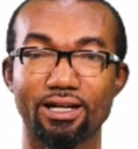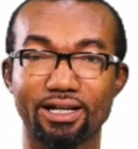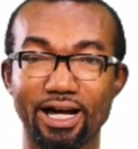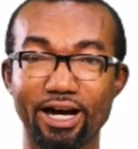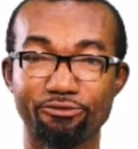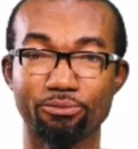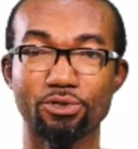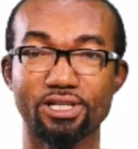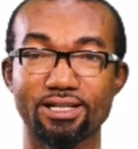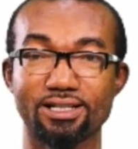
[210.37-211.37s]
Life
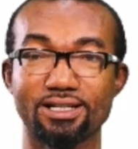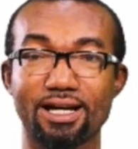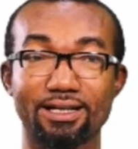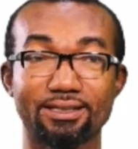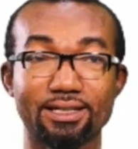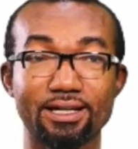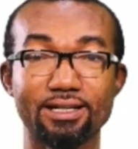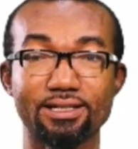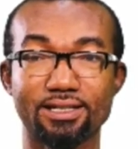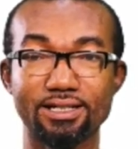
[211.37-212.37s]
processes are
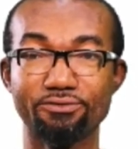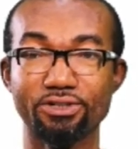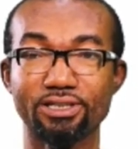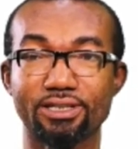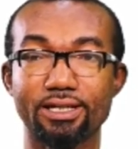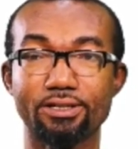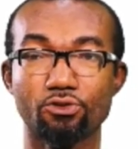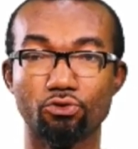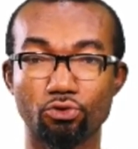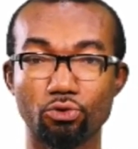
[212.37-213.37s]
things living things
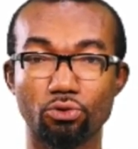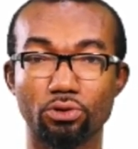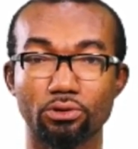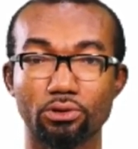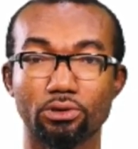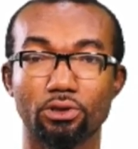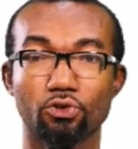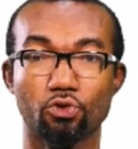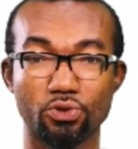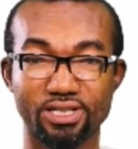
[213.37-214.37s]
do
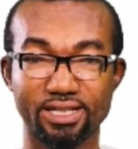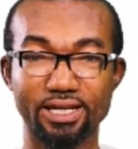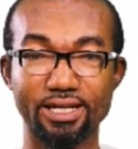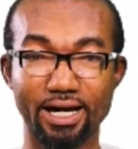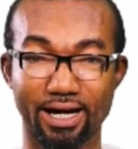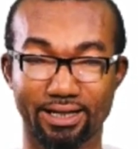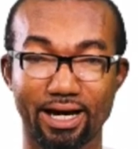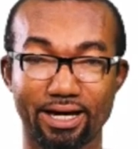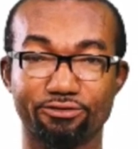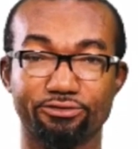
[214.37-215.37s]
to stay
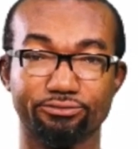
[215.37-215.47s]
alive.